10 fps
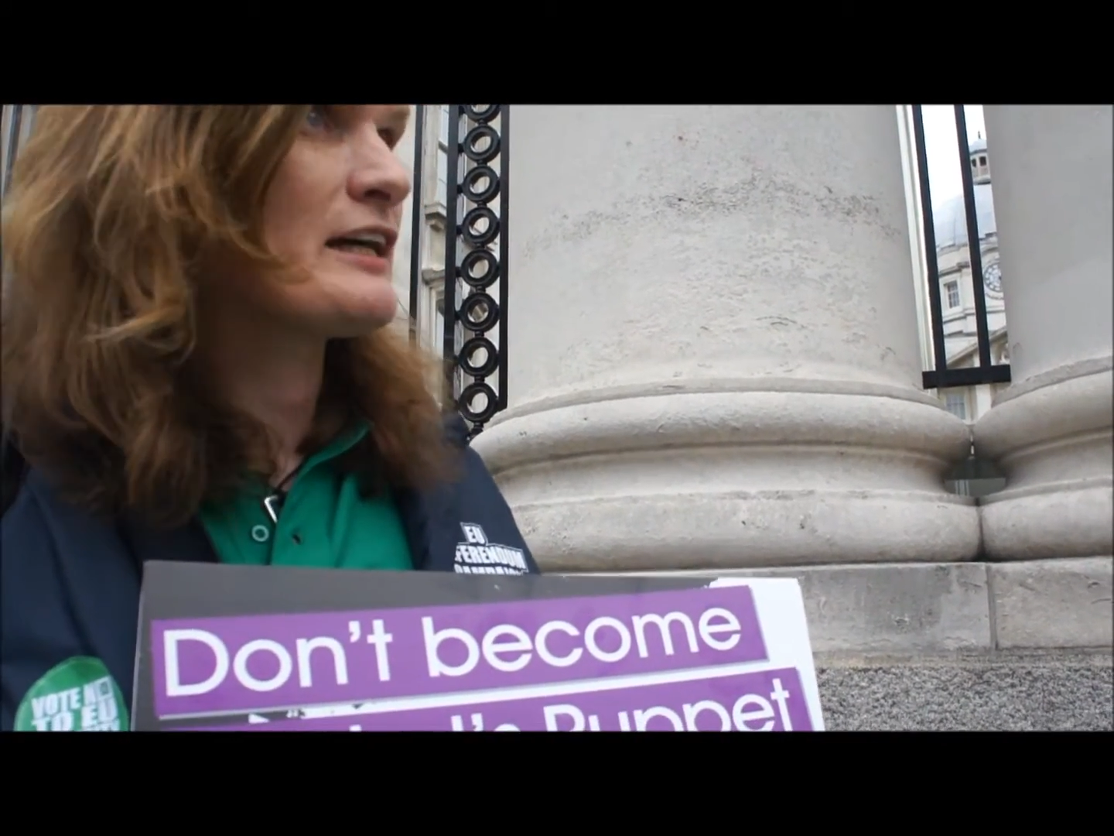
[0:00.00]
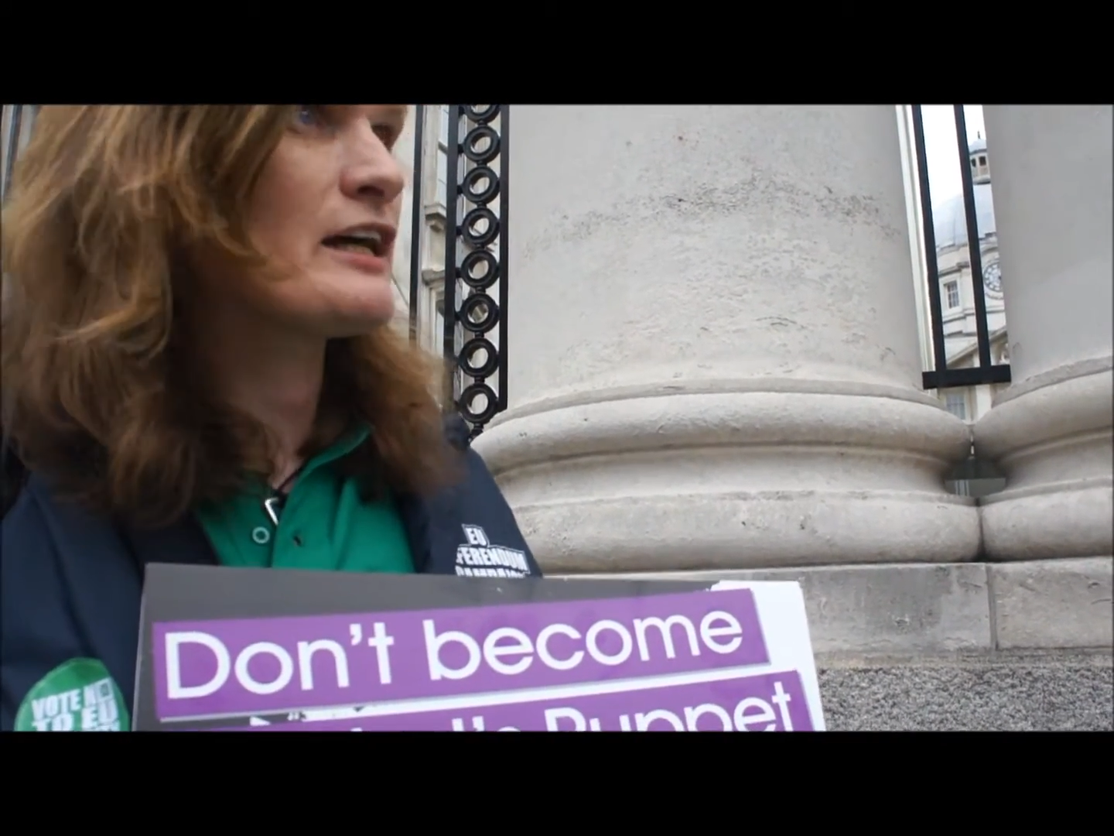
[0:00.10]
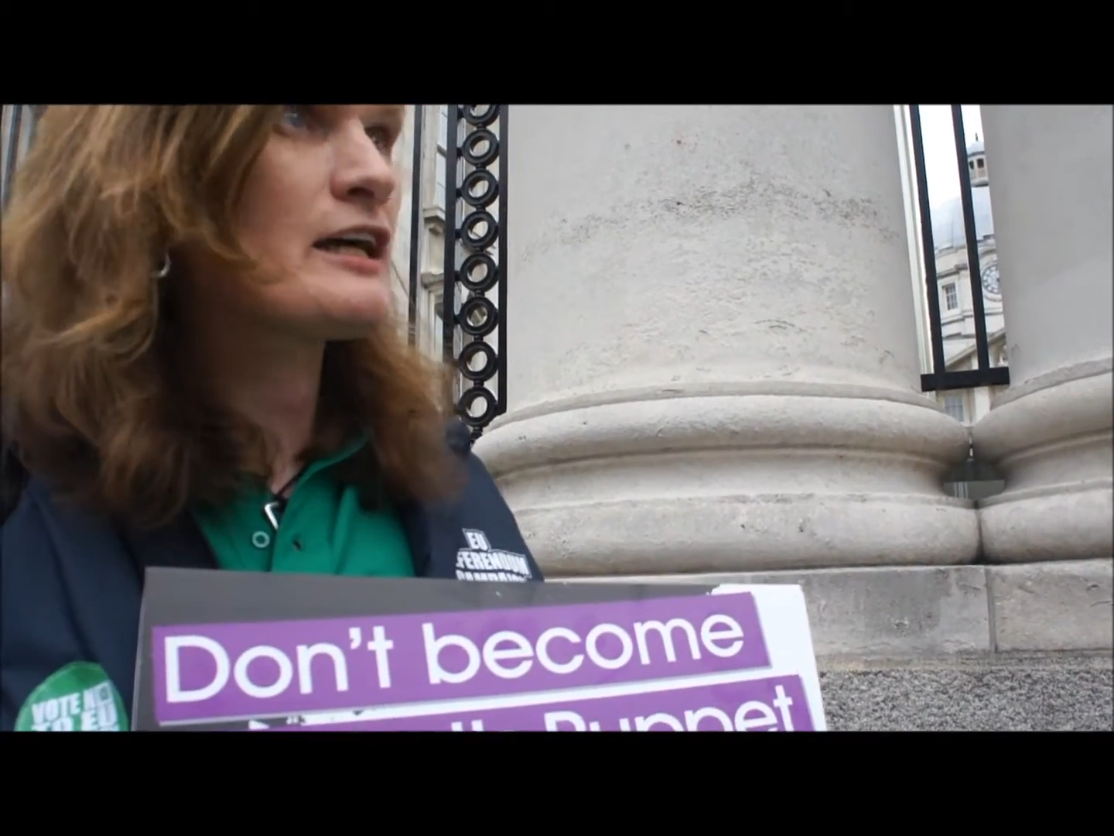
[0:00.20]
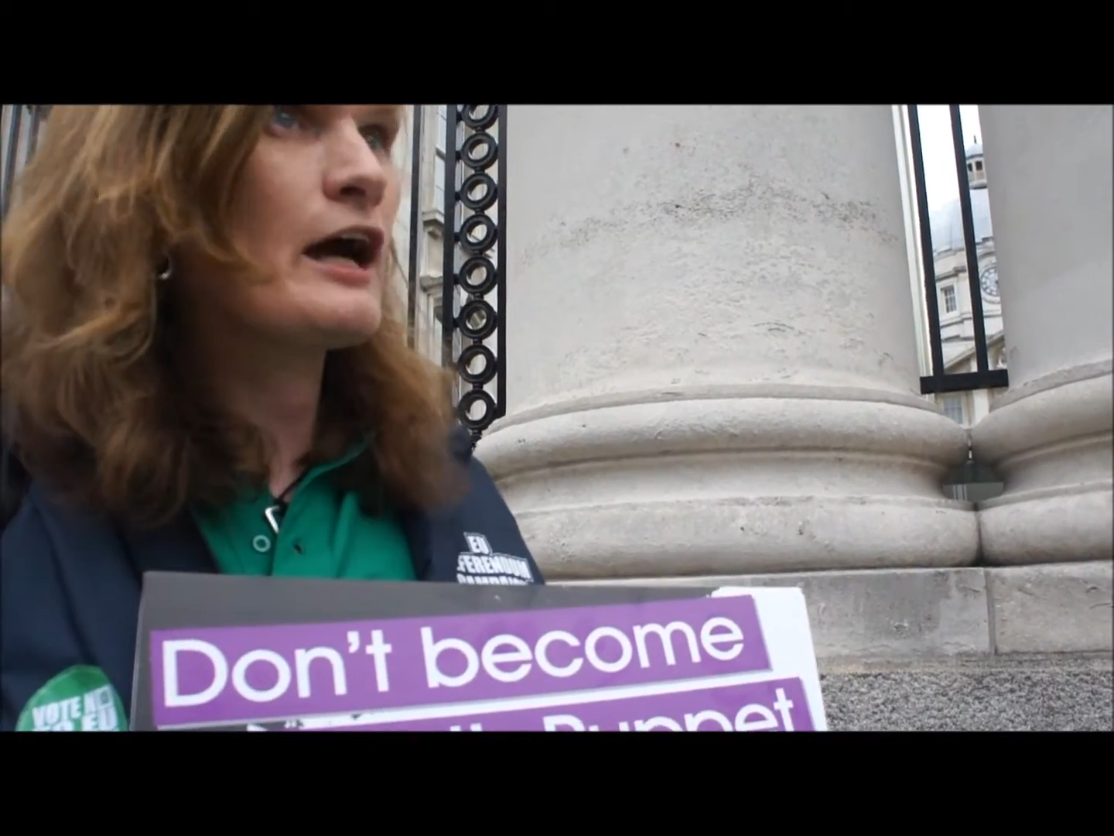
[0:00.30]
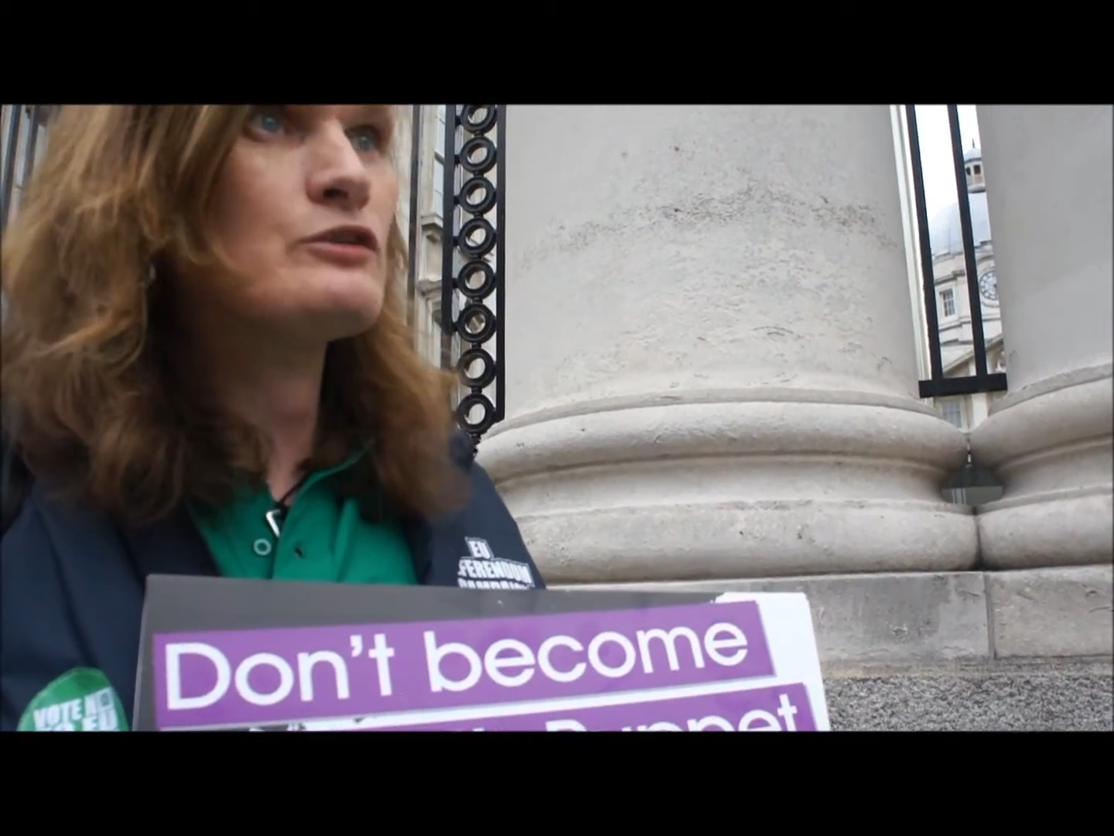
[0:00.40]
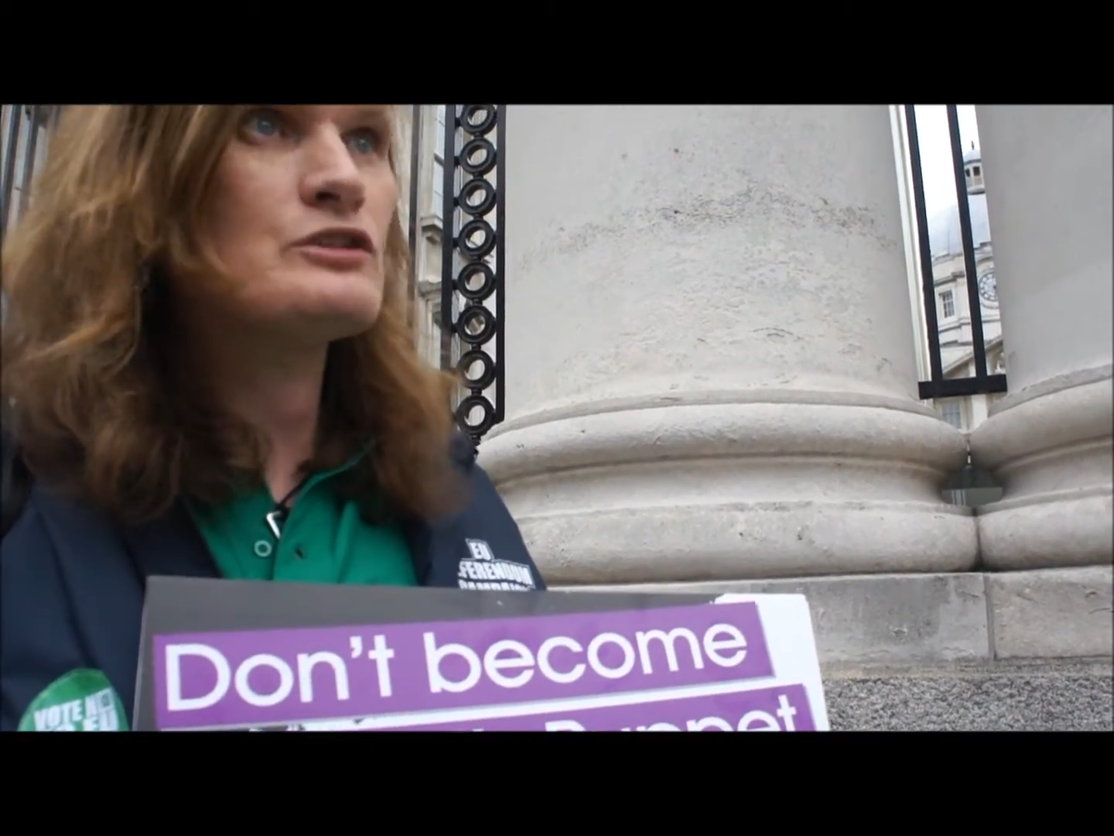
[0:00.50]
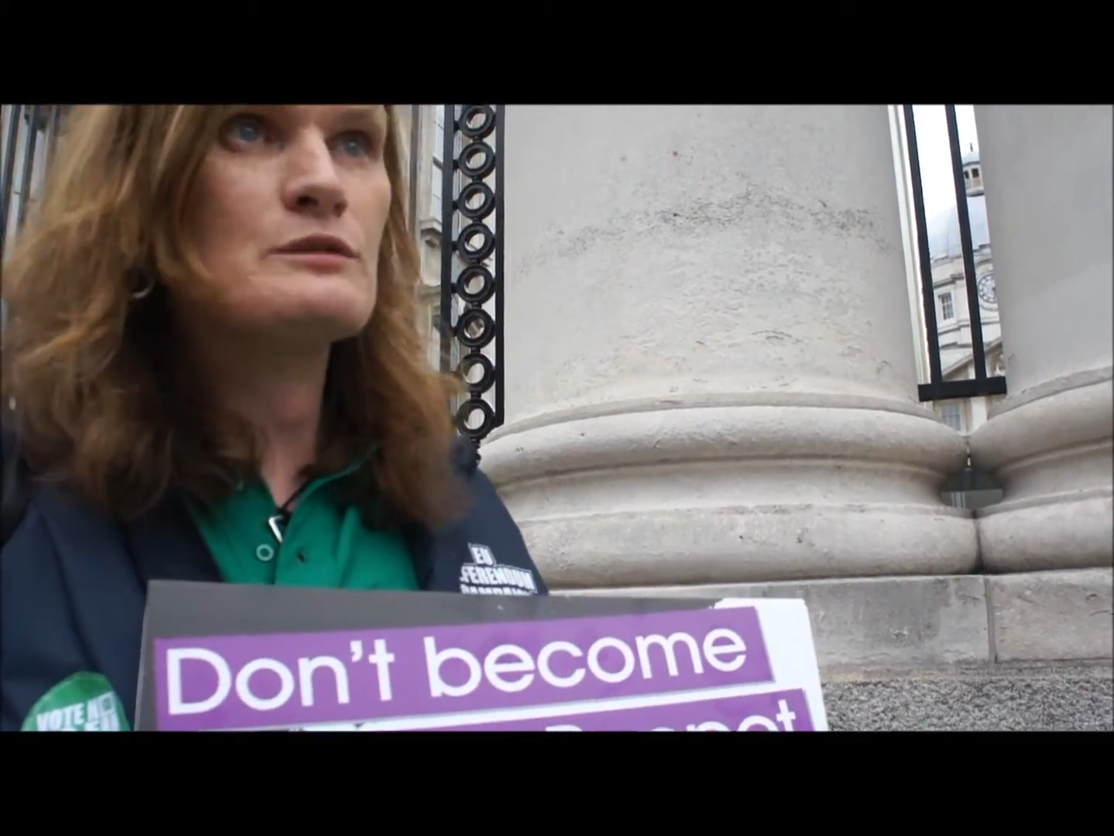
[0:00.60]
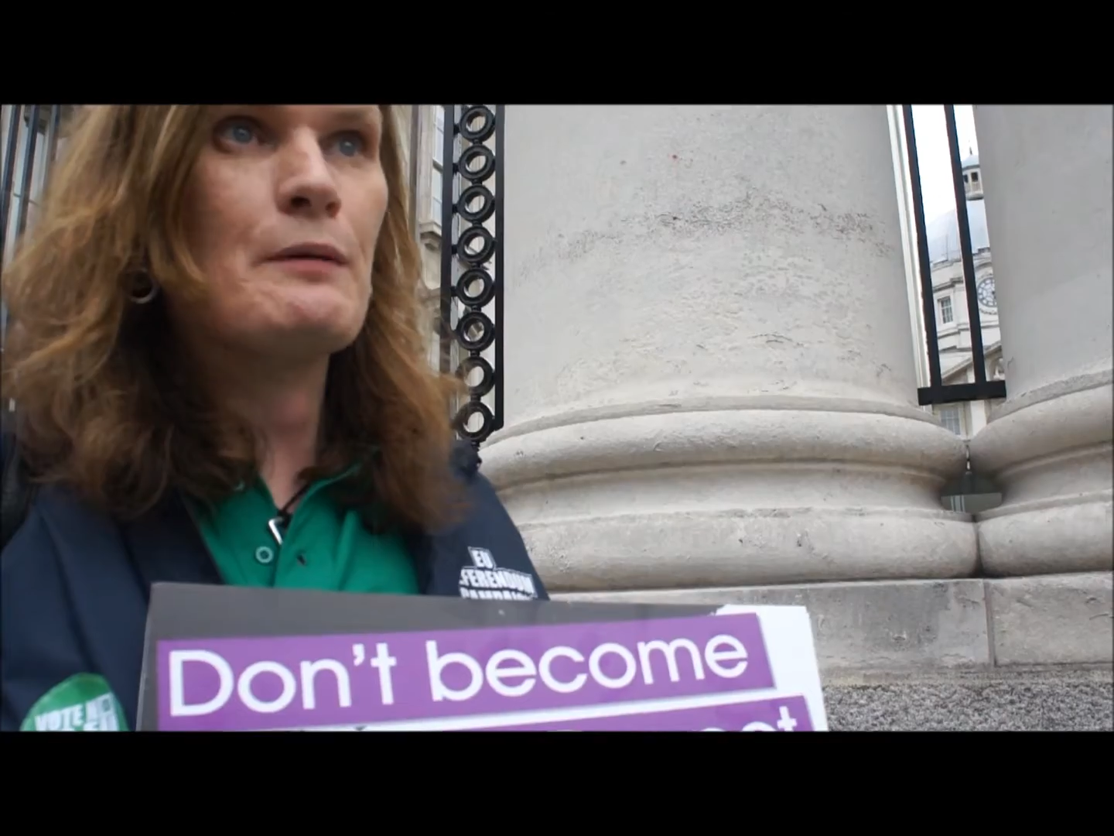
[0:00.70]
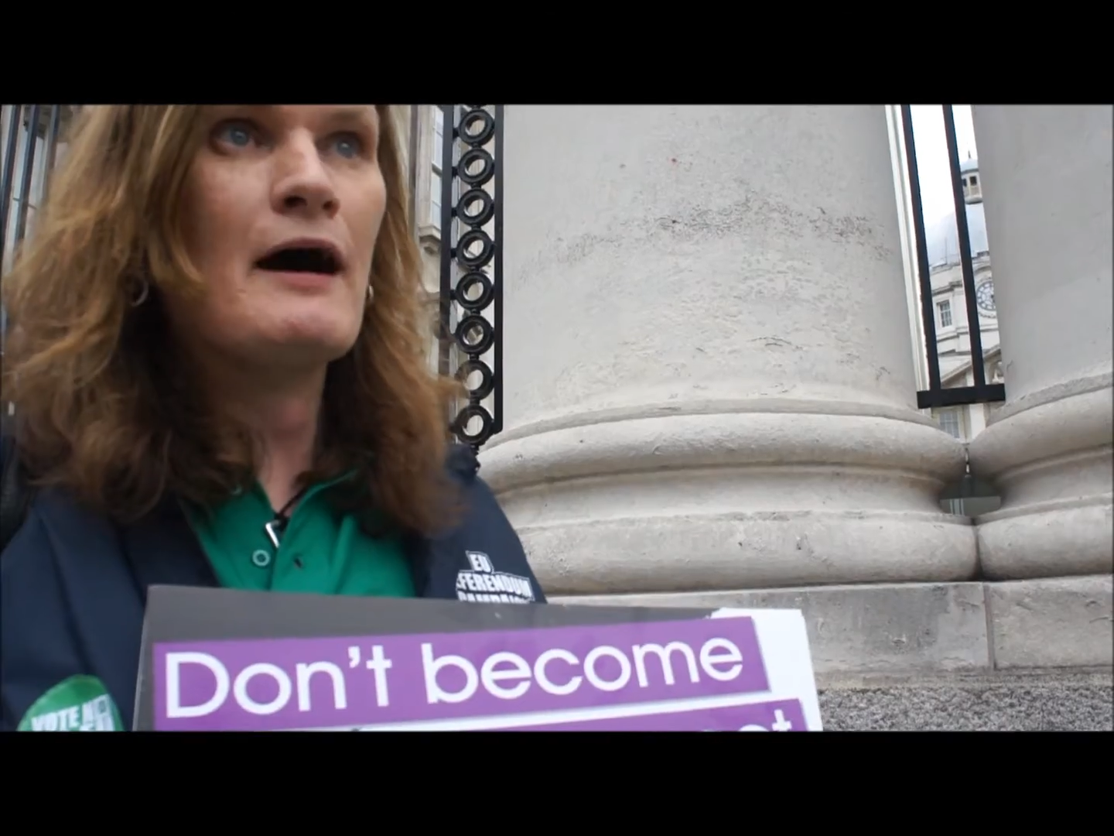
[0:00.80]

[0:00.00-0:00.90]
like a ghost